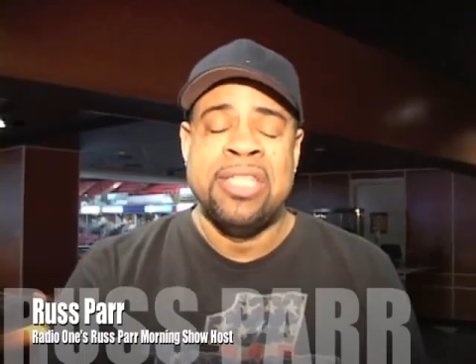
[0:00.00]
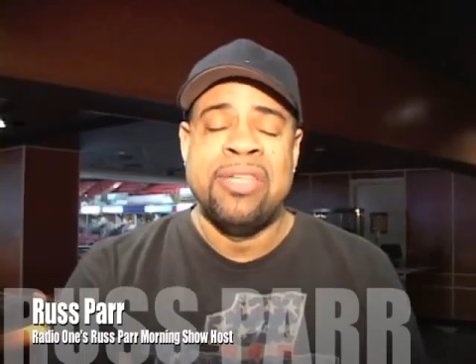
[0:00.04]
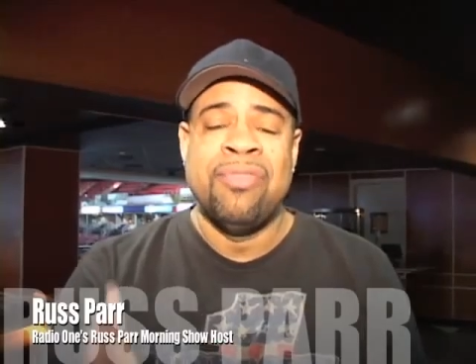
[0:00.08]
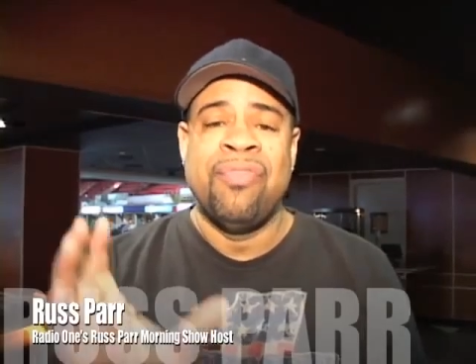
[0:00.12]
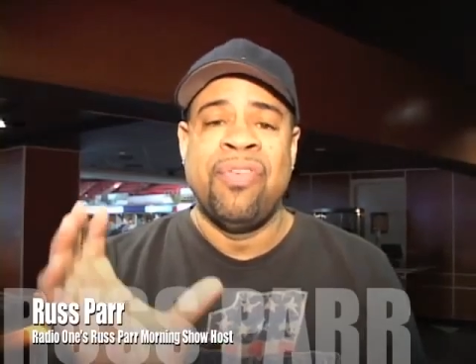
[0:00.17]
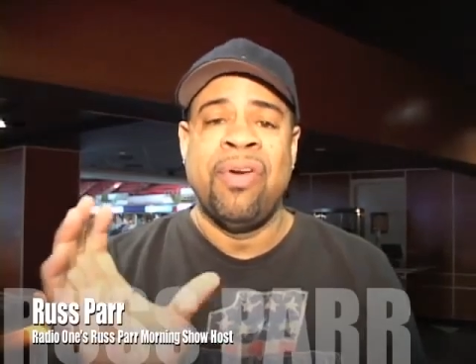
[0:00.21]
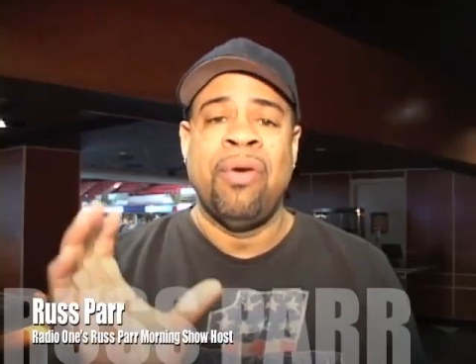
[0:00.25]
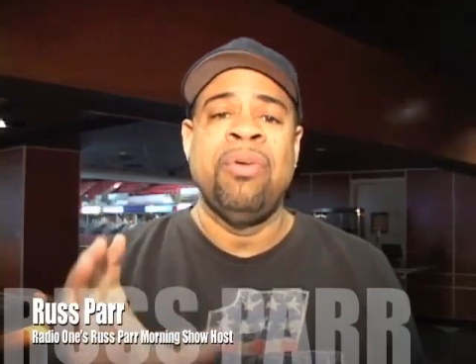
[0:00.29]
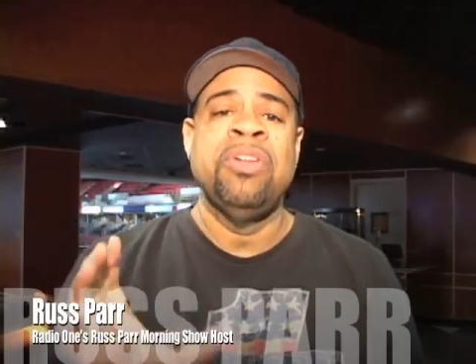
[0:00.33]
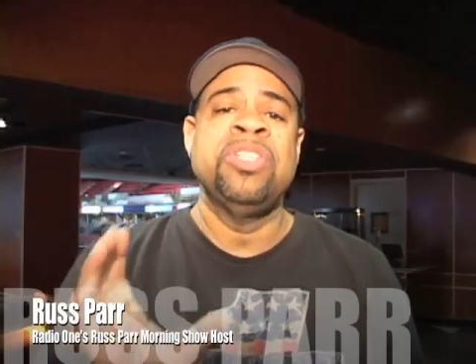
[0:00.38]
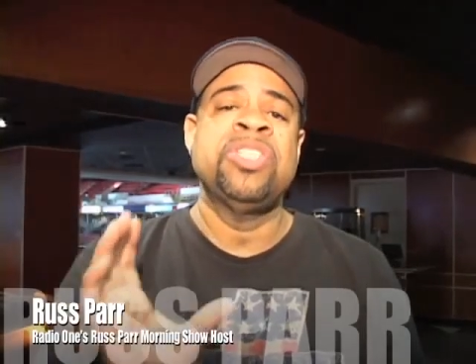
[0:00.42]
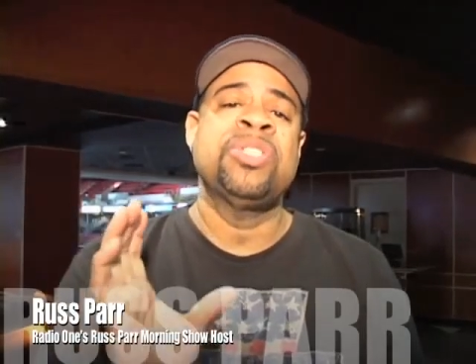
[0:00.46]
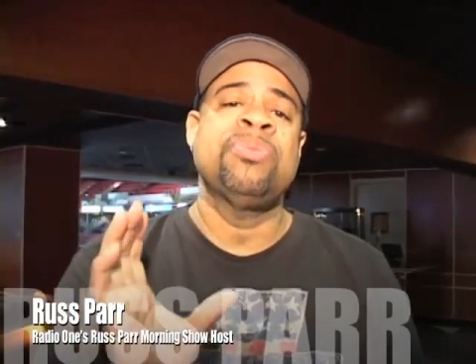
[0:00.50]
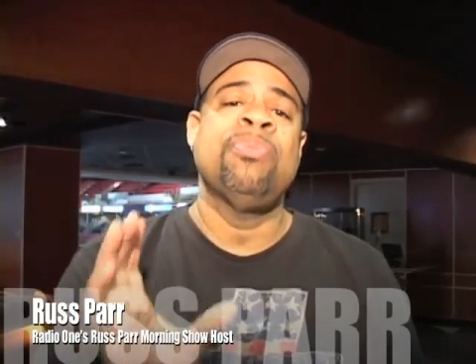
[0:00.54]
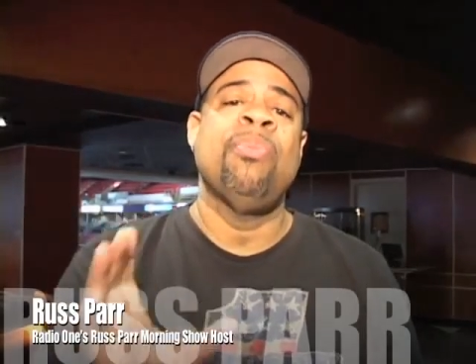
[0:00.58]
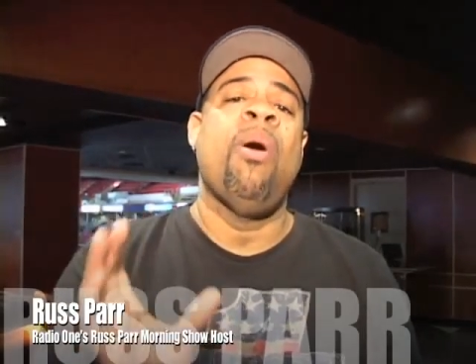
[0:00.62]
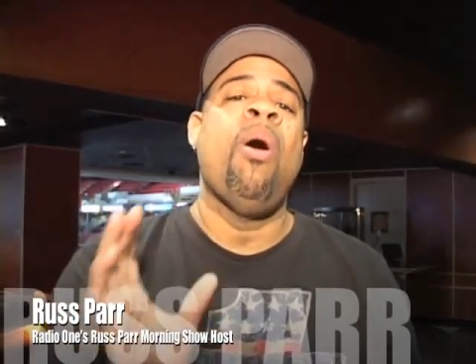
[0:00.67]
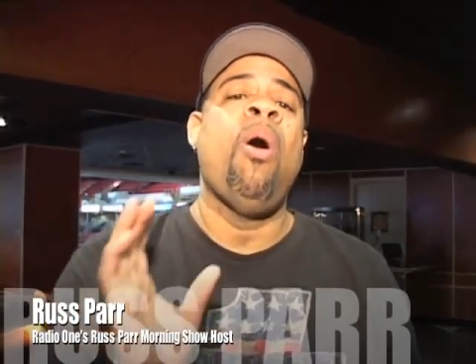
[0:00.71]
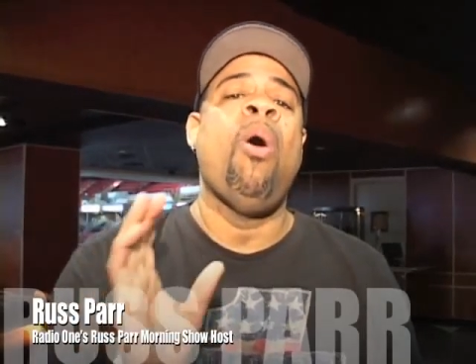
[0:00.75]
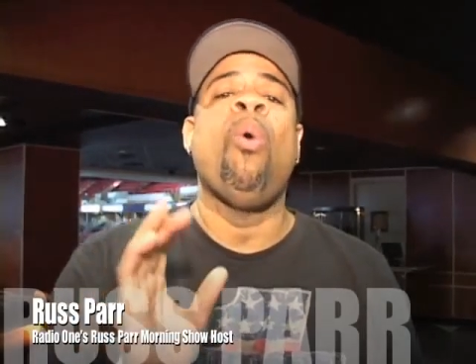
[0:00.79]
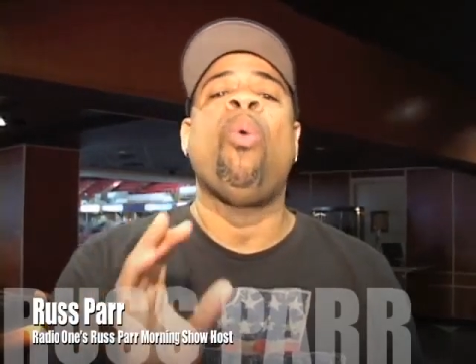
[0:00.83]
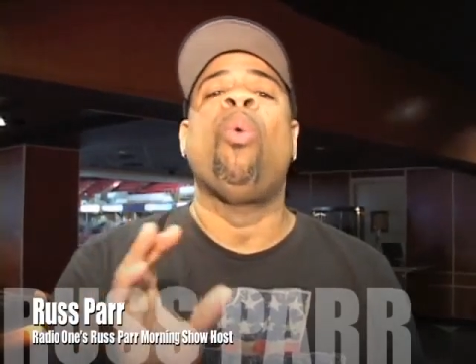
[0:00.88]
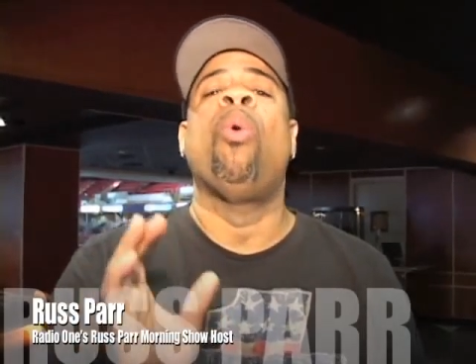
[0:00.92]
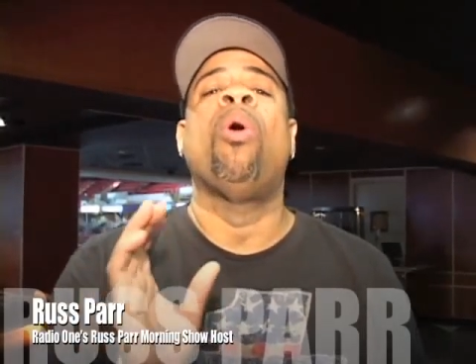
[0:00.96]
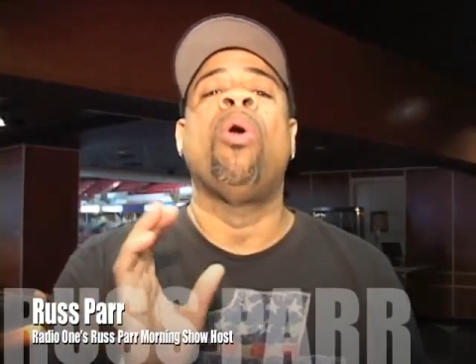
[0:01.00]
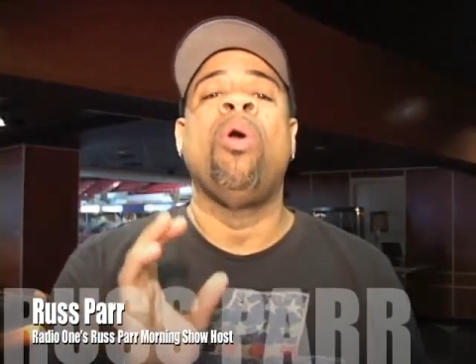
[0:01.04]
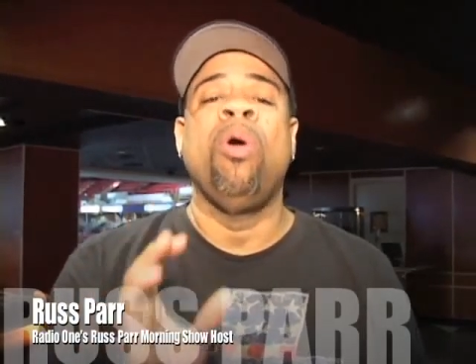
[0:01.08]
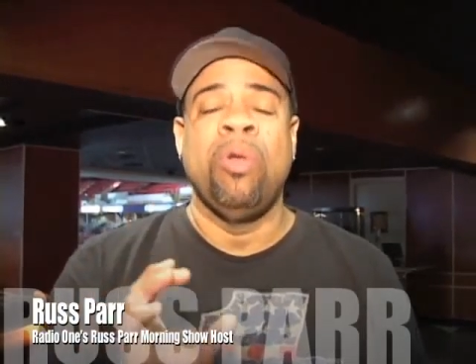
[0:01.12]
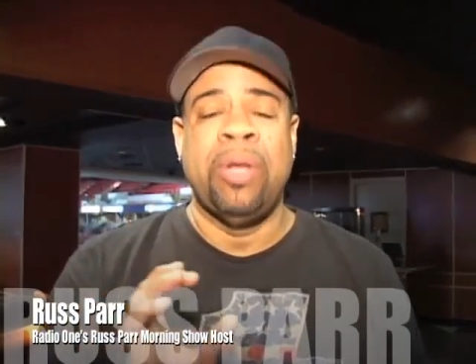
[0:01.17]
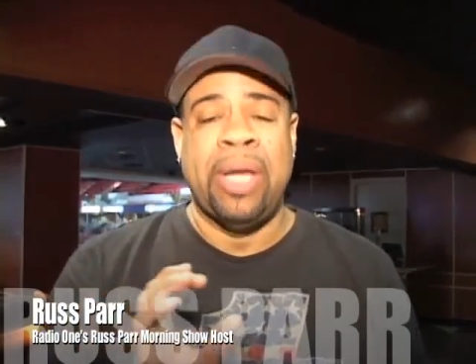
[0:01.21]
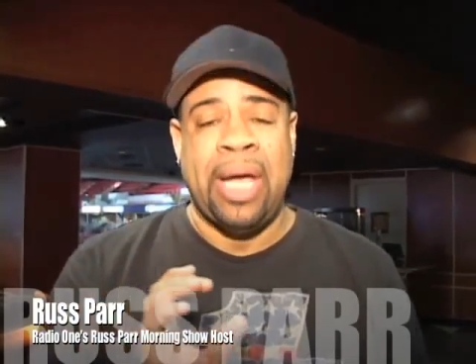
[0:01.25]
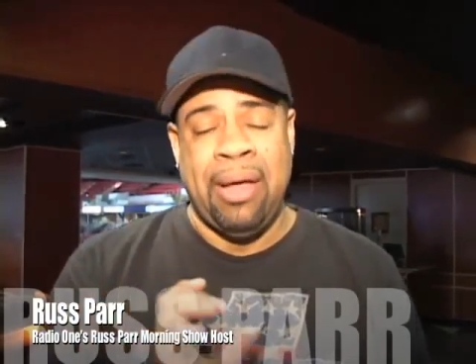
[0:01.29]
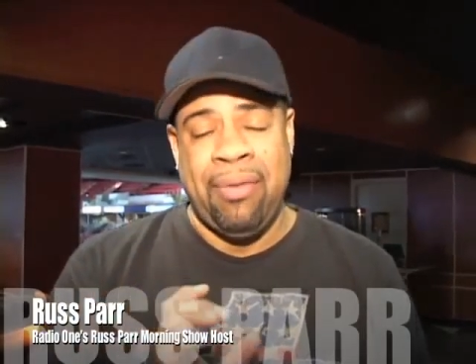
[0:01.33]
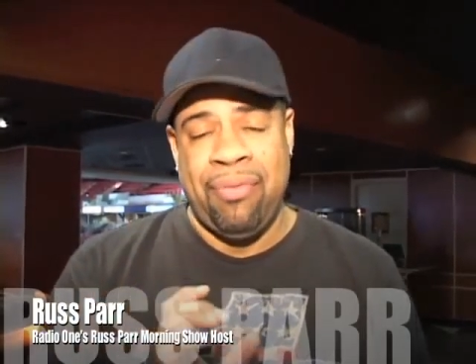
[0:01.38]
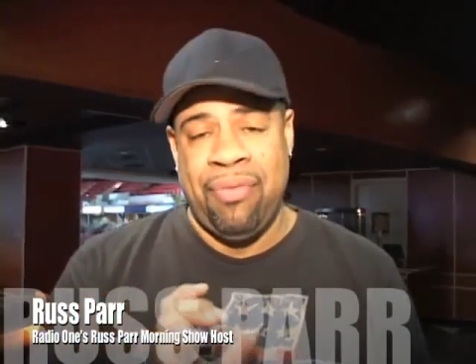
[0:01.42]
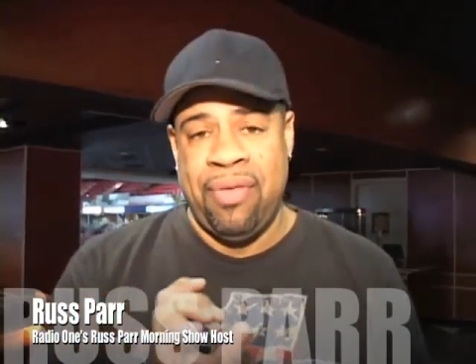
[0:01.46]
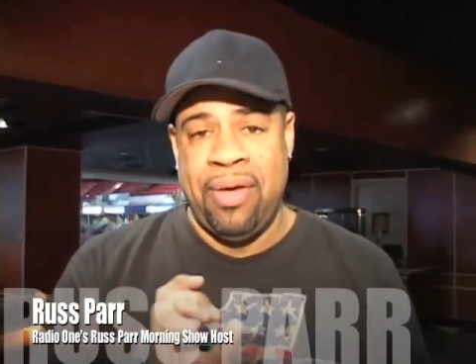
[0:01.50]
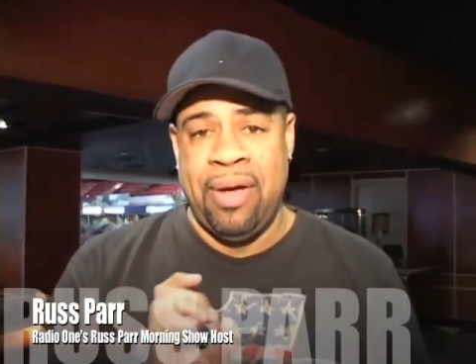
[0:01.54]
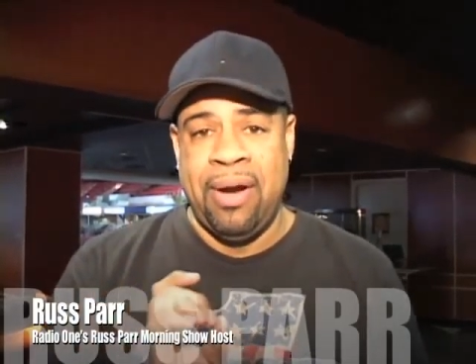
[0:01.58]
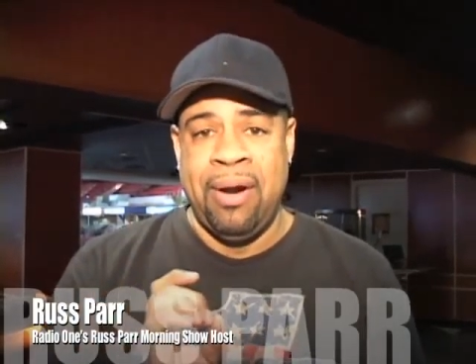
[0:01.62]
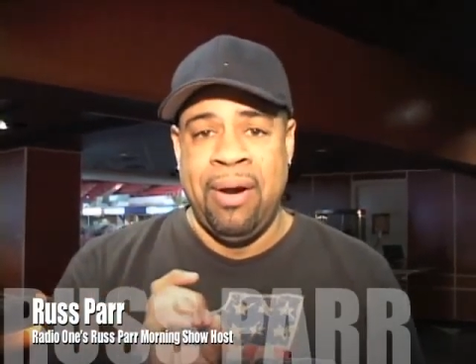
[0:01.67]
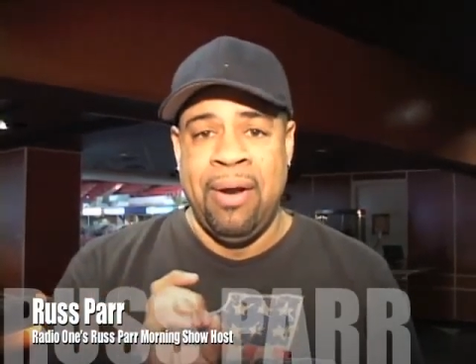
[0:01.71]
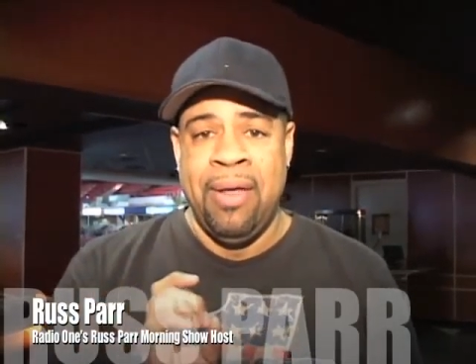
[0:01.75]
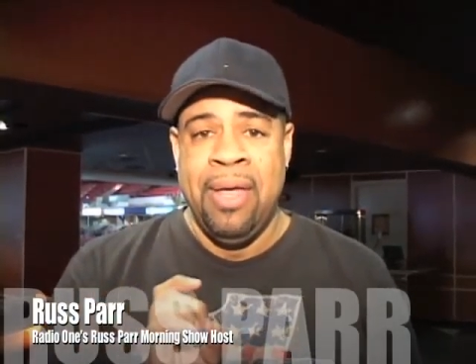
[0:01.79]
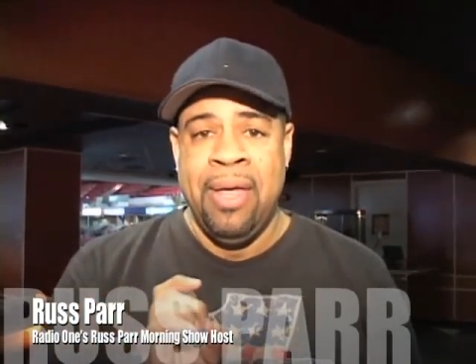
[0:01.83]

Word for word: It's a very small world out there.